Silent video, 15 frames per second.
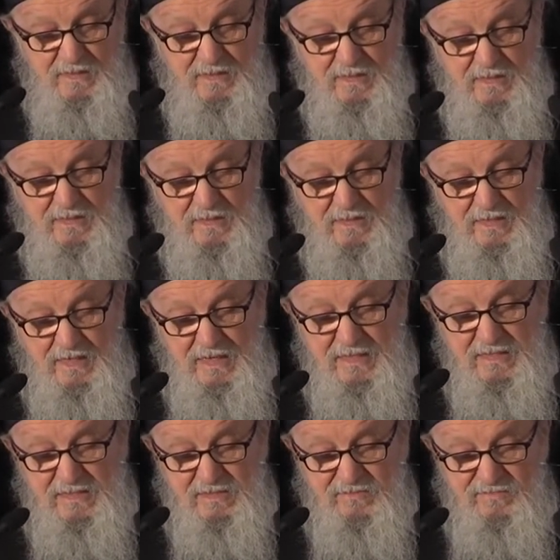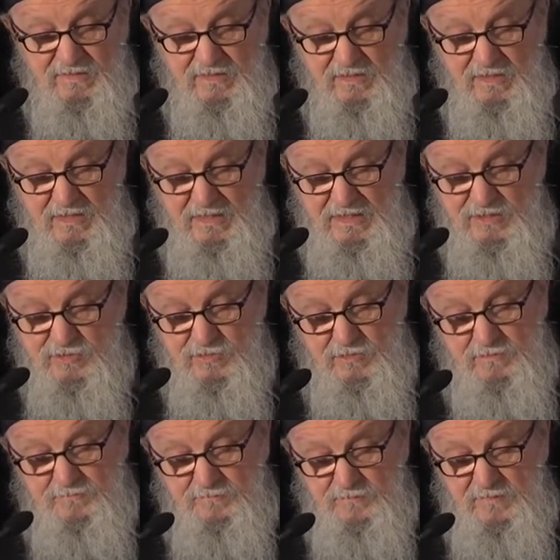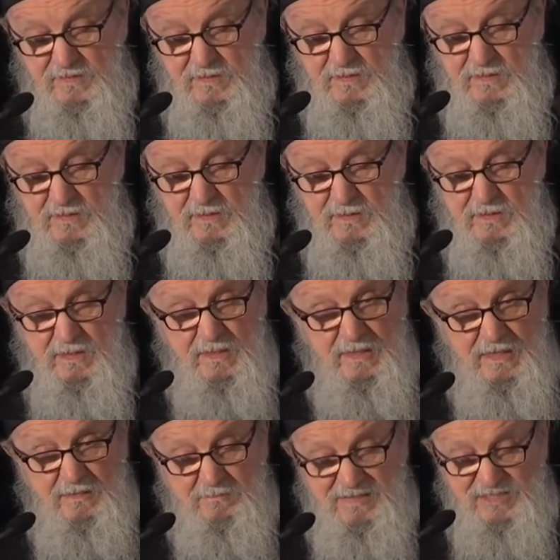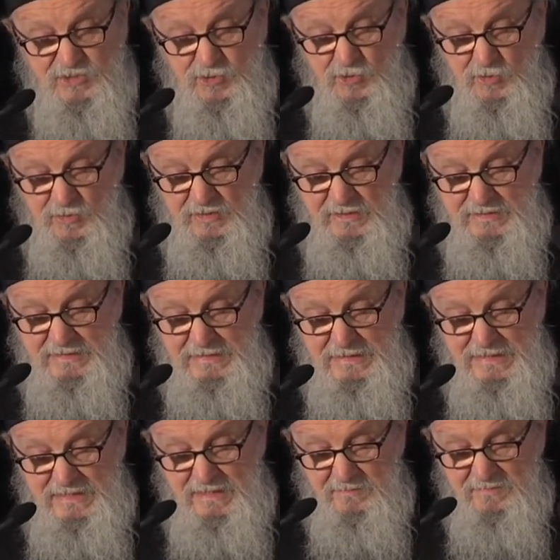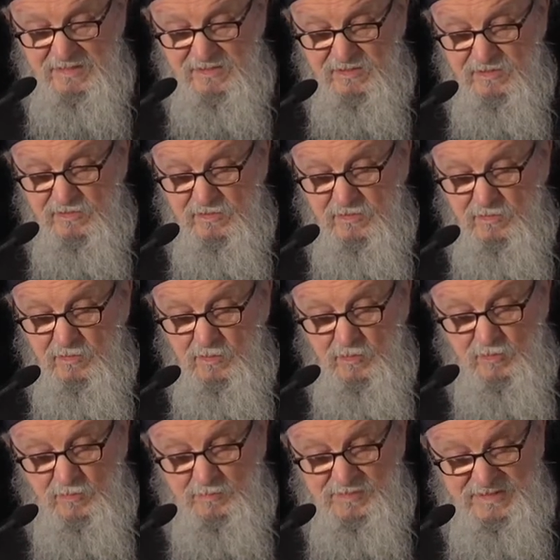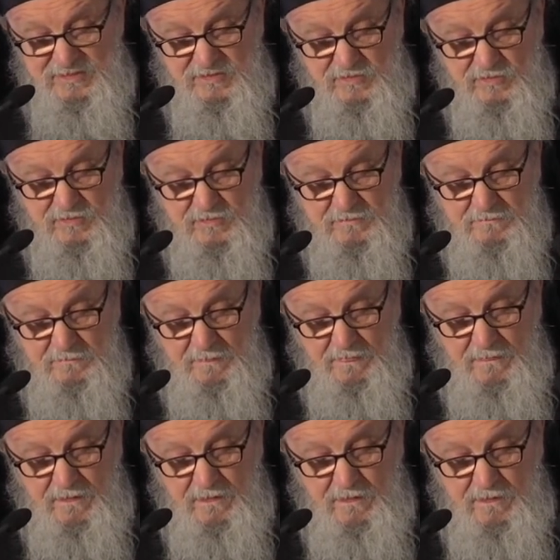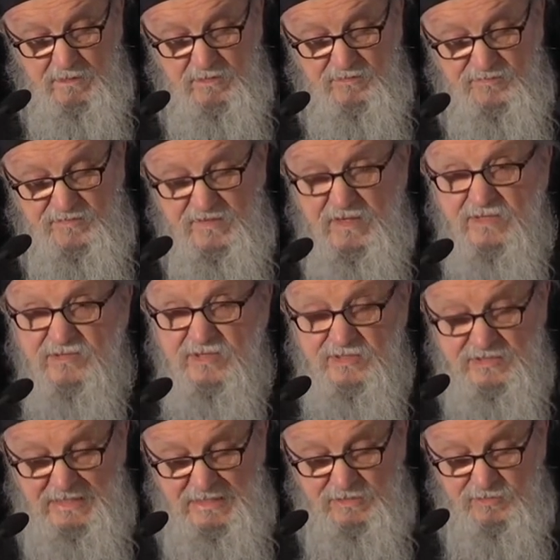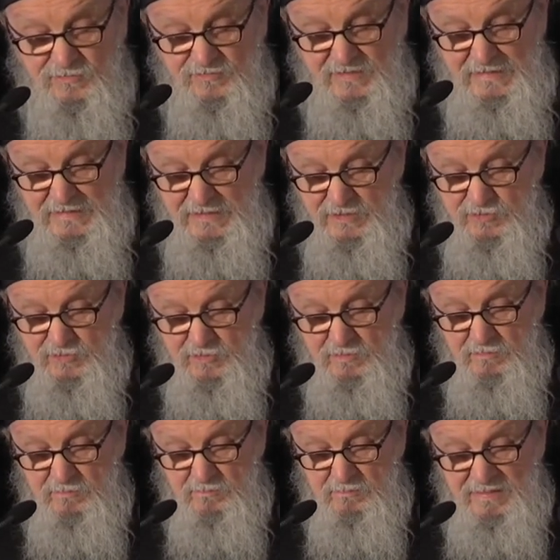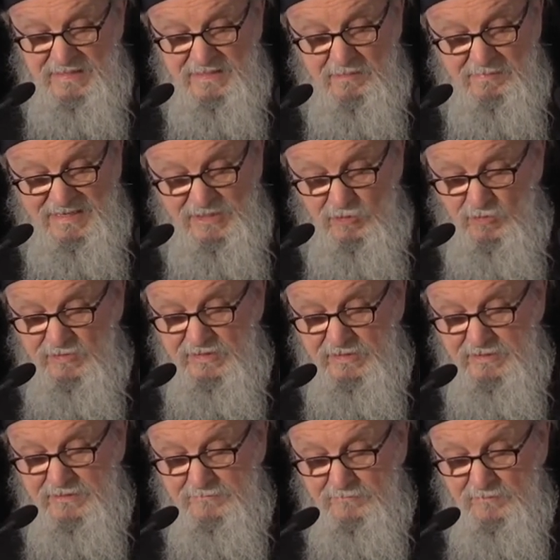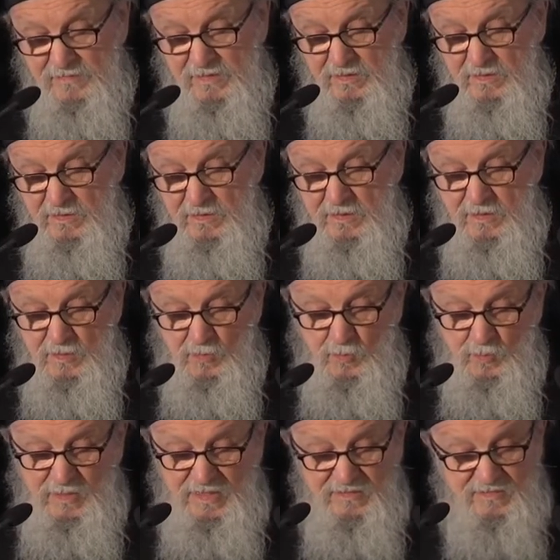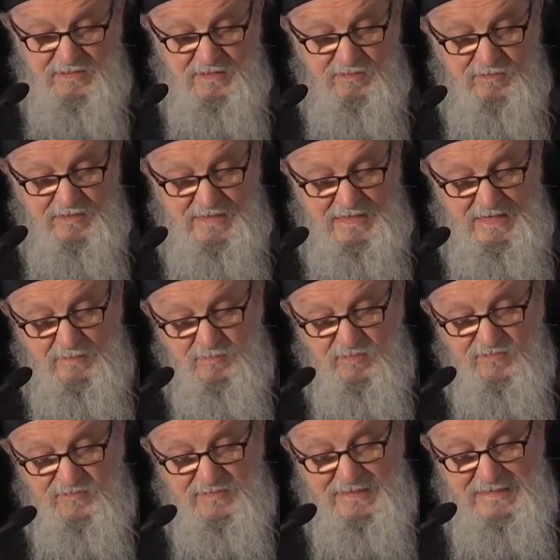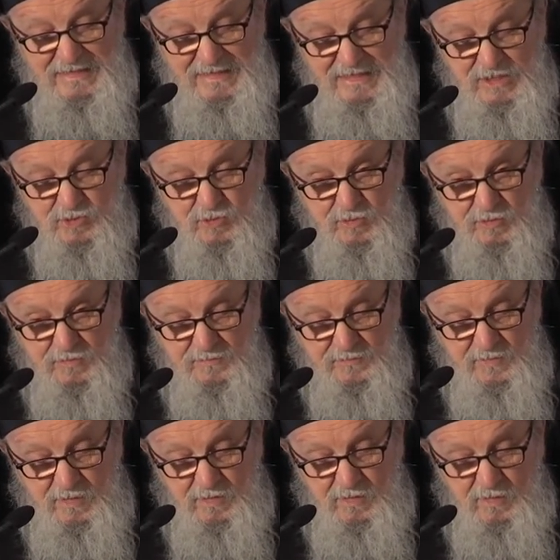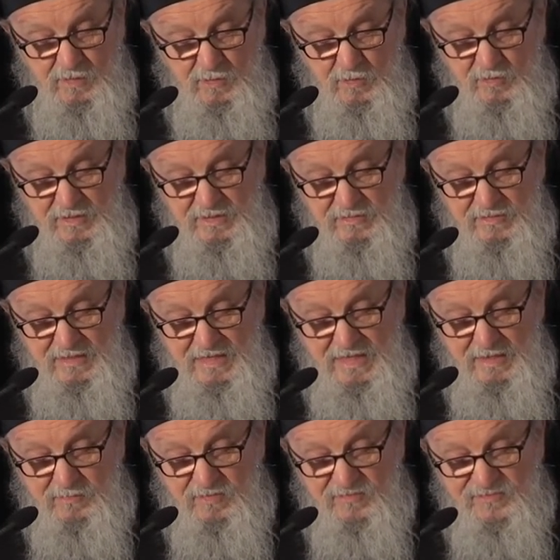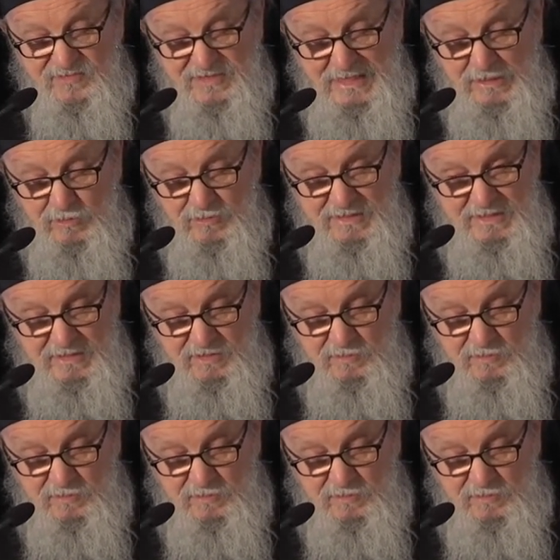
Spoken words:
in any given nation a majority limits or oppresses the free exercise of religion by a minority, whether in the name of religion or in the name of secularism,